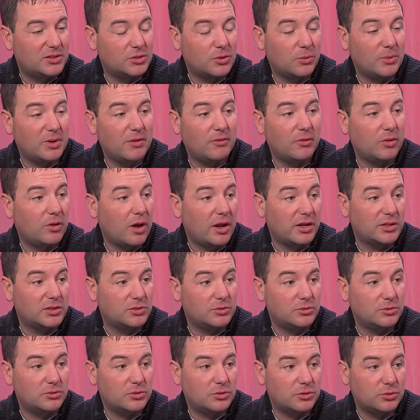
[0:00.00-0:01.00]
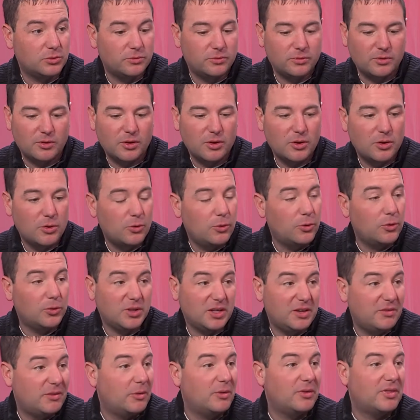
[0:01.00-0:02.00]
So we have a lot of students who've who are
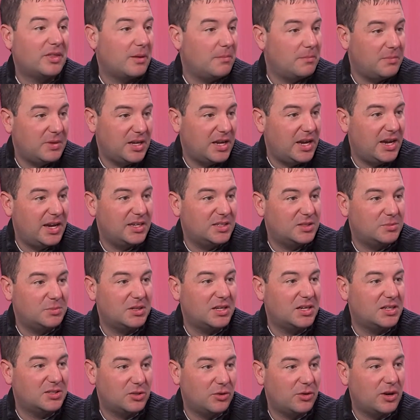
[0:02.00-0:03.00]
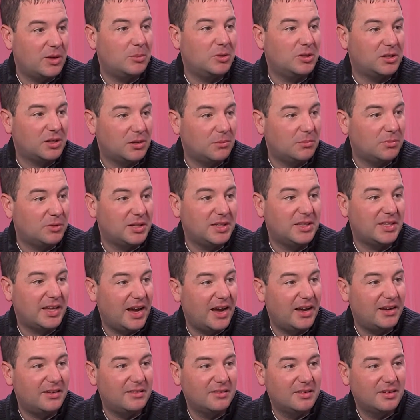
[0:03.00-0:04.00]
leaving with MBAs because they're able to complete
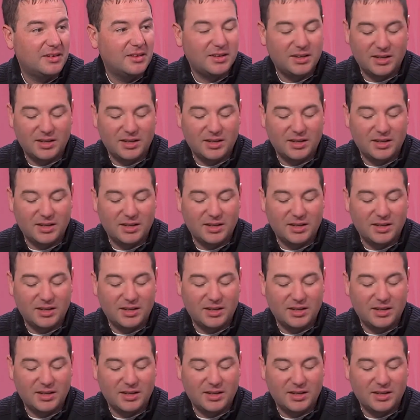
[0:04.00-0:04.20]
that